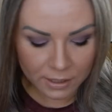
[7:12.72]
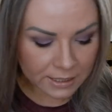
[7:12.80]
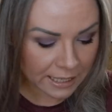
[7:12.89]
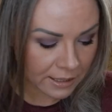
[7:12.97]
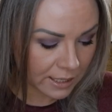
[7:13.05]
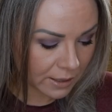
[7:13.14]

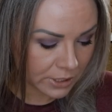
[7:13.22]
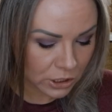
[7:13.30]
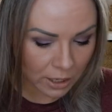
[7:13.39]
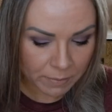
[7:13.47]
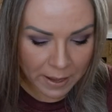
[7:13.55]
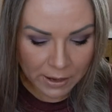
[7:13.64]
Second thing I want
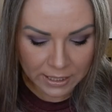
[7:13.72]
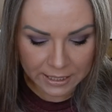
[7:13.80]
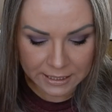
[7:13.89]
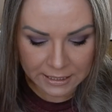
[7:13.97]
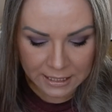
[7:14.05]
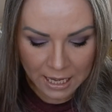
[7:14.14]
to talk about
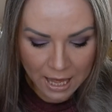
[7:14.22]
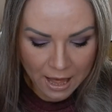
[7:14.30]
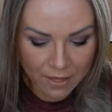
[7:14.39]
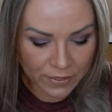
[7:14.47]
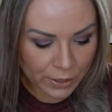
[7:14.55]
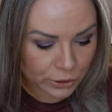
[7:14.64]
is
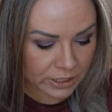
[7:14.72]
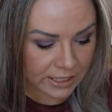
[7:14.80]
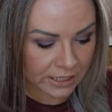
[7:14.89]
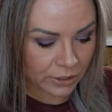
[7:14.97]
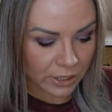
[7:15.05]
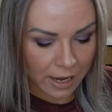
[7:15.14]
their
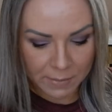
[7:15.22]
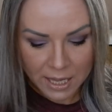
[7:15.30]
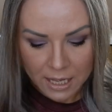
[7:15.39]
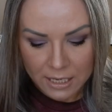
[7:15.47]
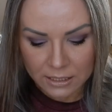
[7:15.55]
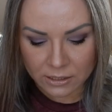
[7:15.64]

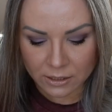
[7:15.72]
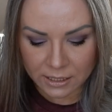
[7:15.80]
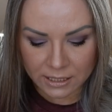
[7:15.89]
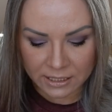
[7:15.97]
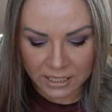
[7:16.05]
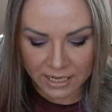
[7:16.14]
serum. So
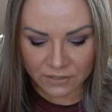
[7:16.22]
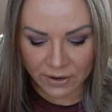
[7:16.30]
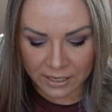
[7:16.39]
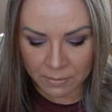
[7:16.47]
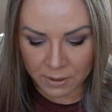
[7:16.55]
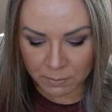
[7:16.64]
this contains
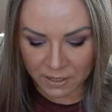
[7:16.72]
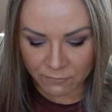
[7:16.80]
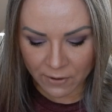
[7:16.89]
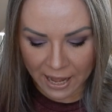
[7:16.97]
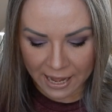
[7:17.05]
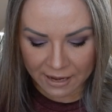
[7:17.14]
vitamin
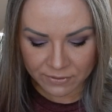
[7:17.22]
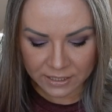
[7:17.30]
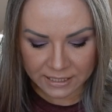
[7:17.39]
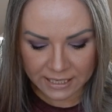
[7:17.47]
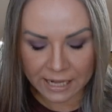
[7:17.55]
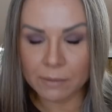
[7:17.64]
B5,
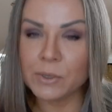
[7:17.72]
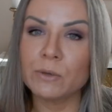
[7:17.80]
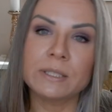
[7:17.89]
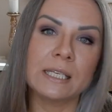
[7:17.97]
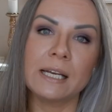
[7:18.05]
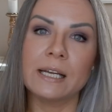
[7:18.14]
the snail
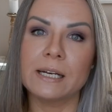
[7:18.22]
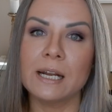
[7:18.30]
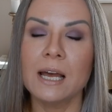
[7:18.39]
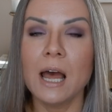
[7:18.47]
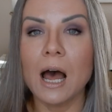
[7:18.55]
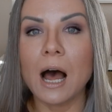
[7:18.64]

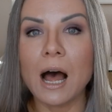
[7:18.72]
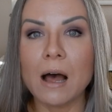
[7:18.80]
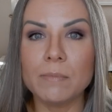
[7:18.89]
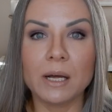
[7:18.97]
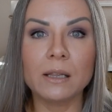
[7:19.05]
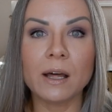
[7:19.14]
mucin,
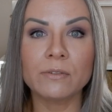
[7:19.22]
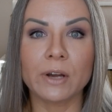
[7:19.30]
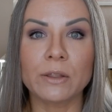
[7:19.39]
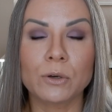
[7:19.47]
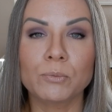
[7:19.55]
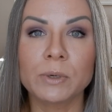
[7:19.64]
um, a lot of
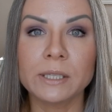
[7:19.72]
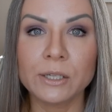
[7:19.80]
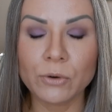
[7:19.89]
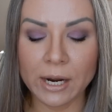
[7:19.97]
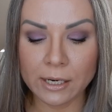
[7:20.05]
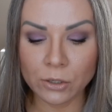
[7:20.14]
other really
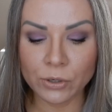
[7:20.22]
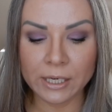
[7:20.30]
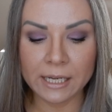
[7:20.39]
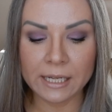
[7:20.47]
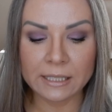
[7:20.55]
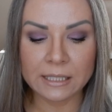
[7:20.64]
great
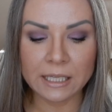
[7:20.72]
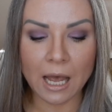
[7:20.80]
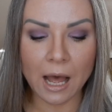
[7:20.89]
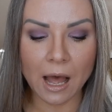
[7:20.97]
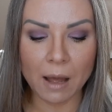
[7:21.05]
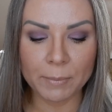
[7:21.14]
ingredients,
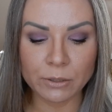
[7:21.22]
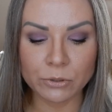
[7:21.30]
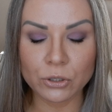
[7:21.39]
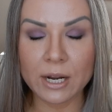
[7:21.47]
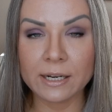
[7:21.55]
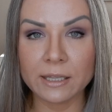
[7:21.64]
uh, but
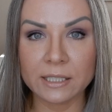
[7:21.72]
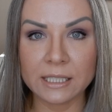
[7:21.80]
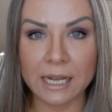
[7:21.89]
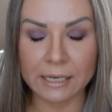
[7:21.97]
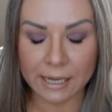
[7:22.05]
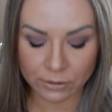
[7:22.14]
those are kind of the
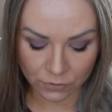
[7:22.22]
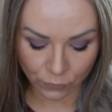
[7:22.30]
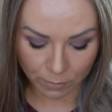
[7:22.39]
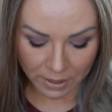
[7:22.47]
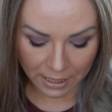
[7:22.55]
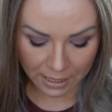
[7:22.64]
standouts
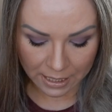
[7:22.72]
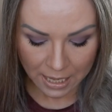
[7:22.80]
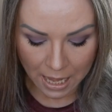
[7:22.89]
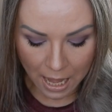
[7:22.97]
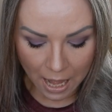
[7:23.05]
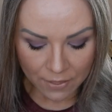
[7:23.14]
for me.
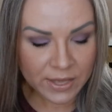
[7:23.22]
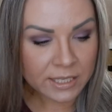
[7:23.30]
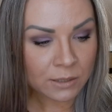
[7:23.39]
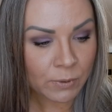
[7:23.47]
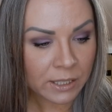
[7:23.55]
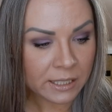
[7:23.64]

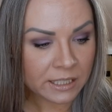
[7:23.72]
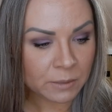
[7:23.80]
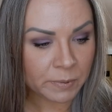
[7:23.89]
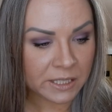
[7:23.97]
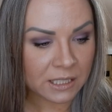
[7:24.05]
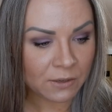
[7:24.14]
This one is
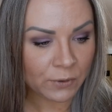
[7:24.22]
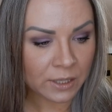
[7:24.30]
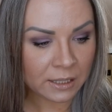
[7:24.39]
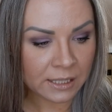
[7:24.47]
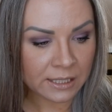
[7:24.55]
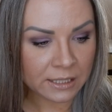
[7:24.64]

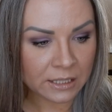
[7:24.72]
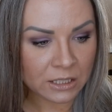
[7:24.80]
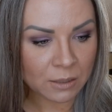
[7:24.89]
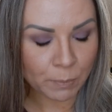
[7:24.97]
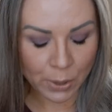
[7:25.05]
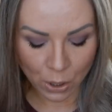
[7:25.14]
specifically
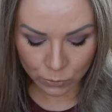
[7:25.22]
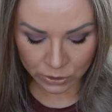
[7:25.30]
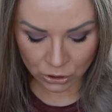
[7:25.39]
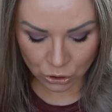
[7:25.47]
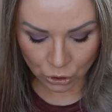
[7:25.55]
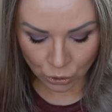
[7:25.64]

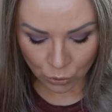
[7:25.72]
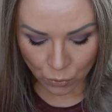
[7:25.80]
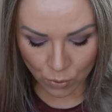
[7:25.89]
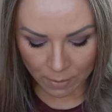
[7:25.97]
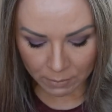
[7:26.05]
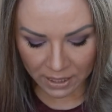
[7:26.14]
supposed
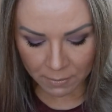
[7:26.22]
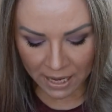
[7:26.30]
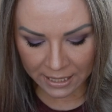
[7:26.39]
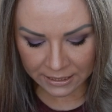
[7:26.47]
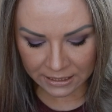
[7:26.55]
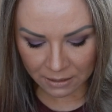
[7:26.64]
to
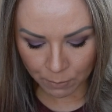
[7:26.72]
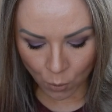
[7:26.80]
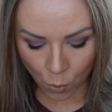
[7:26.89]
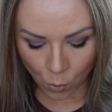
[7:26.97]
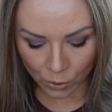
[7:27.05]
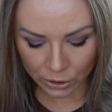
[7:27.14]
minimize the
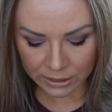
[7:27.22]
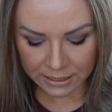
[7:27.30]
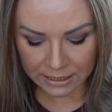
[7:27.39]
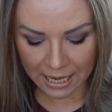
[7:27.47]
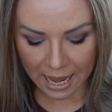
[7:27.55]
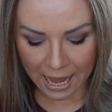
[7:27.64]

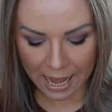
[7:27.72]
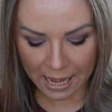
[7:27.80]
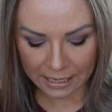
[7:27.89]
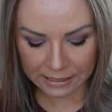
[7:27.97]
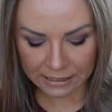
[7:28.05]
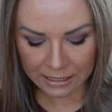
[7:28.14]
pores
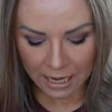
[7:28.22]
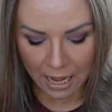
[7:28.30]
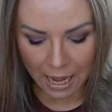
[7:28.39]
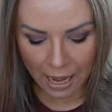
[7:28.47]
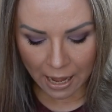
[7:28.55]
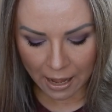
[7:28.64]
and
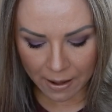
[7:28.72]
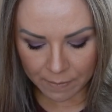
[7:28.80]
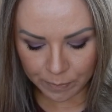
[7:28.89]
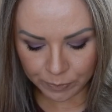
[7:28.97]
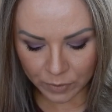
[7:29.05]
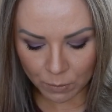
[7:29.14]

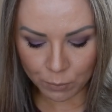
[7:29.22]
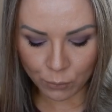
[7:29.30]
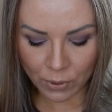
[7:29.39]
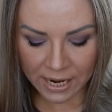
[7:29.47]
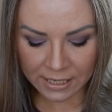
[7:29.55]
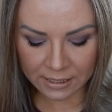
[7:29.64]
um,
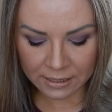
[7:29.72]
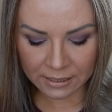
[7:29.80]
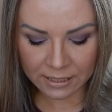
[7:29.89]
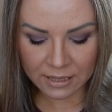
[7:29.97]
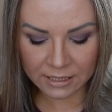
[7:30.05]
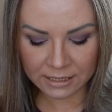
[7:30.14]

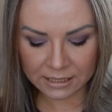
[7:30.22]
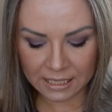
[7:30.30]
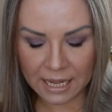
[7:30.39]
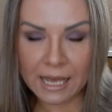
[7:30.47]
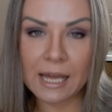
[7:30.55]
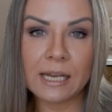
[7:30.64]
brighten the
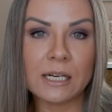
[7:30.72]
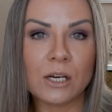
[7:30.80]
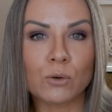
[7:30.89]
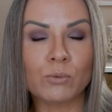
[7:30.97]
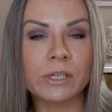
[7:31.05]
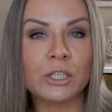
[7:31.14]

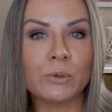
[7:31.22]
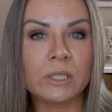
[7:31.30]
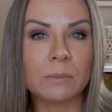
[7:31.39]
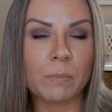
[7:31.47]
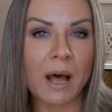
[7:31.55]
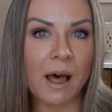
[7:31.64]
skin,
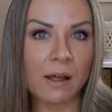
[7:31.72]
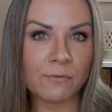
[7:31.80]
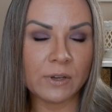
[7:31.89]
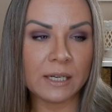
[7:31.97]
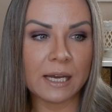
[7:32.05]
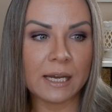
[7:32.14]
reduce
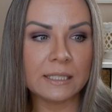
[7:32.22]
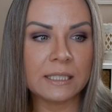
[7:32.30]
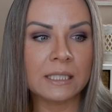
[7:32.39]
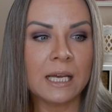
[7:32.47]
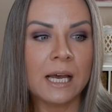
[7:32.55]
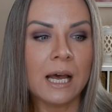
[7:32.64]

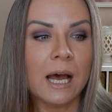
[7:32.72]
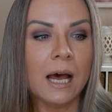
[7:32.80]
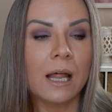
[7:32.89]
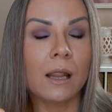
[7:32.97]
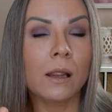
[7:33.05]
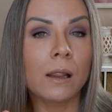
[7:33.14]
puffiness.
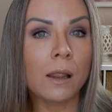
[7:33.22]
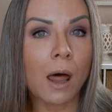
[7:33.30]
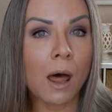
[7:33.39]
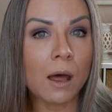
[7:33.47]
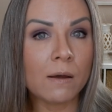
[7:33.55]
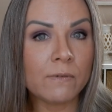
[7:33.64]

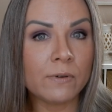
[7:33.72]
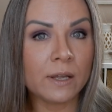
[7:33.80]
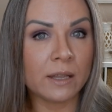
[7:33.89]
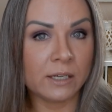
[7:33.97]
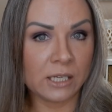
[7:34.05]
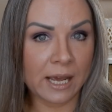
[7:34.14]
Love
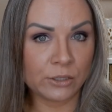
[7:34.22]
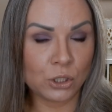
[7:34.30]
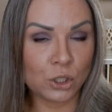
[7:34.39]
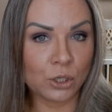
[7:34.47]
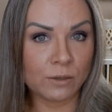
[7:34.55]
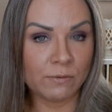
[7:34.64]
the
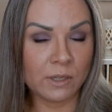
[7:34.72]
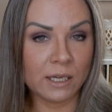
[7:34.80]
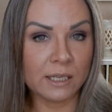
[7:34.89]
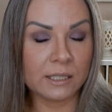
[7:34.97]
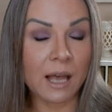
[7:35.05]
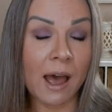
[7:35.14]
texture of
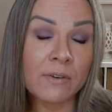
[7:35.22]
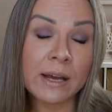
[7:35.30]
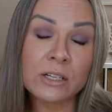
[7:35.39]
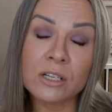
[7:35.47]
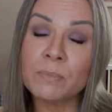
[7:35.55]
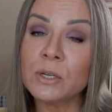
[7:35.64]
this. I've
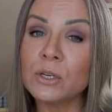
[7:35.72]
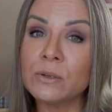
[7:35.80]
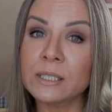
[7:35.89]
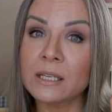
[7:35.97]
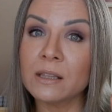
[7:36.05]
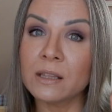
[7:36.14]
actually been
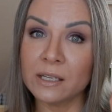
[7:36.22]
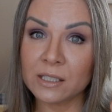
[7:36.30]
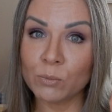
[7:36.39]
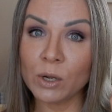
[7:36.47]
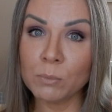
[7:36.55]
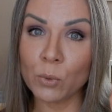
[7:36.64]
using
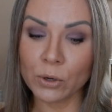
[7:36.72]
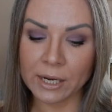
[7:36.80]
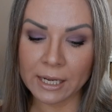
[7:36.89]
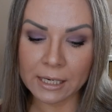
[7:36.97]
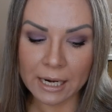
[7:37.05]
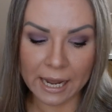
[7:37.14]
this one
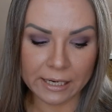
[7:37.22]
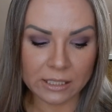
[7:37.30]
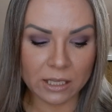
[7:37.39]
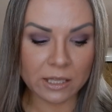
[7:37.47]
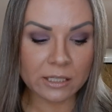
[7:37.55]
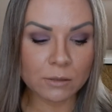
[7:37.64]
morning and
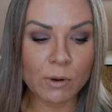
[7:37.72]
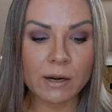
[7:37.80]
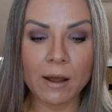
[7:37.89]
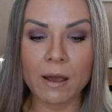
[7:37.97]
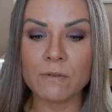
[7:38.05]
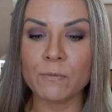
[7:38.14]
night. This one
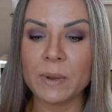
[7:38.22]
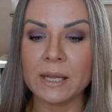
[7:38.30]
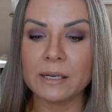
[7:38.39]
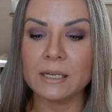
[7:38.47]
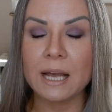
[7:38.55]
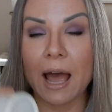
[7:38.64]
I've
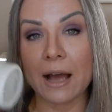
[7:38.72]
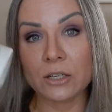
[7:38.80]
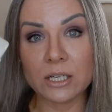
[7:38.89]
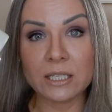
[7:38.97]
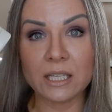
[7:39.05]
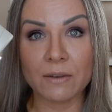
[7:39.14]
been
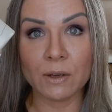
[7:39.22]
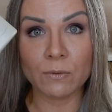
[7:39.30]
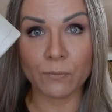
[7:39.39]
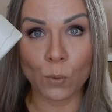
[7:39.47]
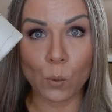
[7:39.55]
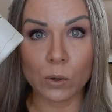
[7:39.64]
actually
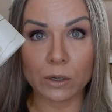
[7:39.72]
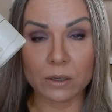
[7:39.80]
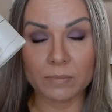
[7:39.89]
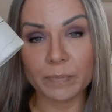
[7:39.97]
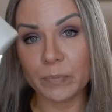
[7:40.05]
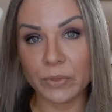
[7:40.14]
saving
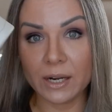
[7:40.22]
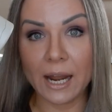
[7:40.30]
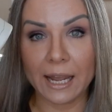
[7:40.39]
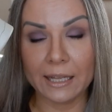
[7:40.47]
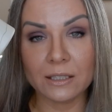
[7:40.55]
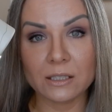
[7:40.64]
for the
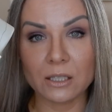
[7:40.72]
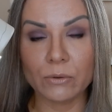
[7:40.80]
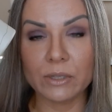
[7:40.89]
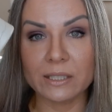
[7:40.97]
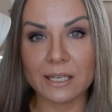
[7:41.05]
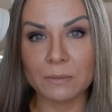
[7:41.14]
night,
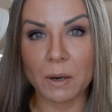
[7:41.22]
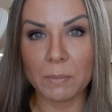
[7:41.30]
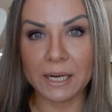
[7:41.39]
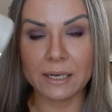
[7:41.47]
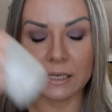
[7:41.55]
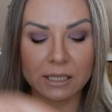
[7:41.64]
so this has been
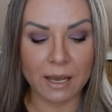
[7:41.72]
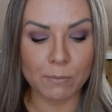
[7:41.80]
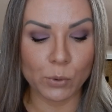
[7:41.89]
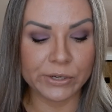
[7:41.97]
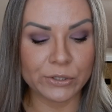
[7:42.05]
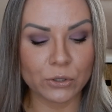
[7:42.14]
my nighttime
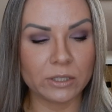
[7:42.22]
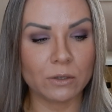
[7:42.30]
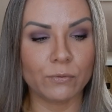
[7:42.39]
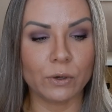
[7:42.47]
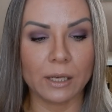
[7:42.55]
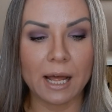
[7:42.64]

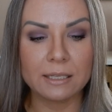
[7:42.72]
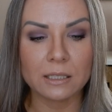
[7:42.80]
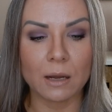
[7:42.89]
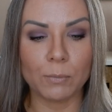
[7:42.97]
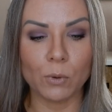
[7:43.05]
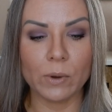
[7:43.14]
moisturizer for the
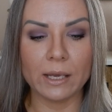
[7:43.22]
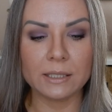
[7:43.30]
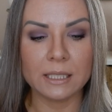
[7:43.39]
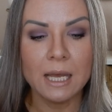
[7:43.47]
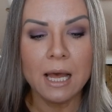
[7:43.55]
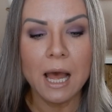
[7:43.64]
last couple
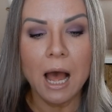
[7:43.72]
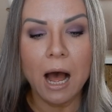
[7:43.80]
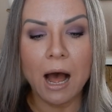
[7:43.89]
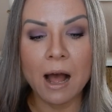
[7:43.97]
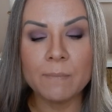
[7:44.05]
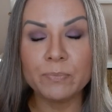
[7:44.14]
weeks.
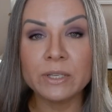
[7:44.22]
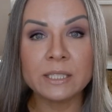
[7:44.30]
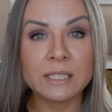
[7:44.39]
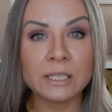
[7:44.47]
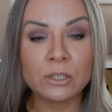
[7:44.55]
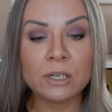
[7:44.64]
Um, the
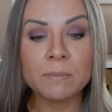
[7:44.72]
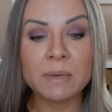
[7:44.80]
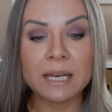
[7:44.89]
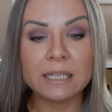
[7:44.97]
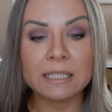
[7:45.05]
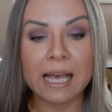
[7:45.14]

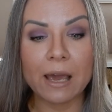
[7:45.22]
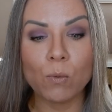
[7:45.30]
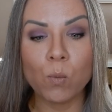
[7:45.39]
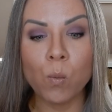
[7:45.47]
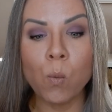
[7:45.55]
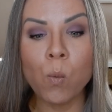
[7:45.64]
serum is
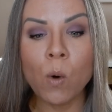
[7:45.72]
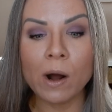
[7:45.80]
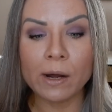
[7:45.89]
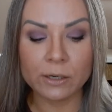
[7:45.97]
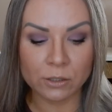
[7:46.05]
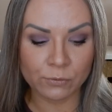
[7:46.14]
a
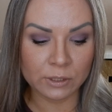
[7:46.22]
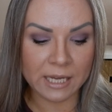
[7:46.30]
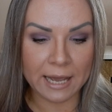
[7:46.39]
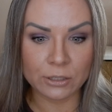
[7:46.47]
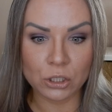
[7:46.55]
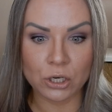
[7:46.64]
wonderful
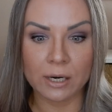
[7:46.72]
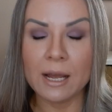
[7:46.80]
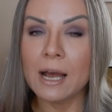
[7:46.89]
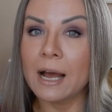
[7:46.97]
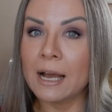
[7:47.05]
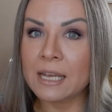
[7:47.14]
texture.
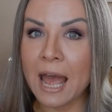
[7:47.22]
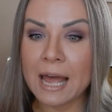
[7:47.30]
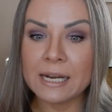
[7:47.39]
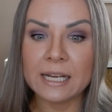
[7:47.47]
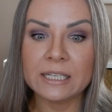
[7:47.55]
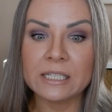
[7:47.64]

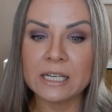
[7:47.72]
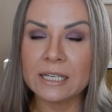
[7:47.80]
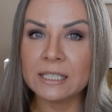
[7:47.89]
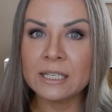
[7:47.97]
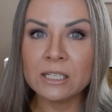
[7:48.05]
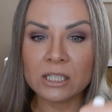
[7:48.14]
Again, it
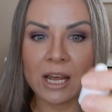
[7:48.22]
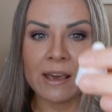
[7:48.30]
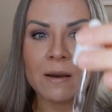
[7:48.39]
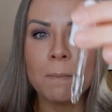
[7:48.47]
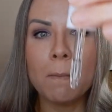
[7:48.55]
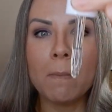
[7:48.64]
doesn't
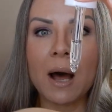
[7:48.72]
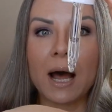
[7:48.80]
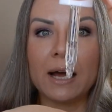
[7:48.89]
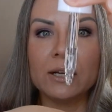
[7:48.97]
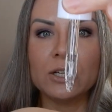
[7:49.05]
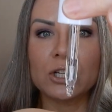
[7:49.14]
take
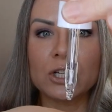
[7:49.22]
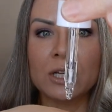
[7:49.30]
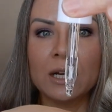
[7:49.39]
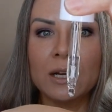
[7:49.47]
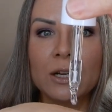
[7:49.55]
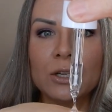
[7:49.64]

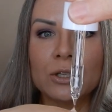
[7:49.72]
much.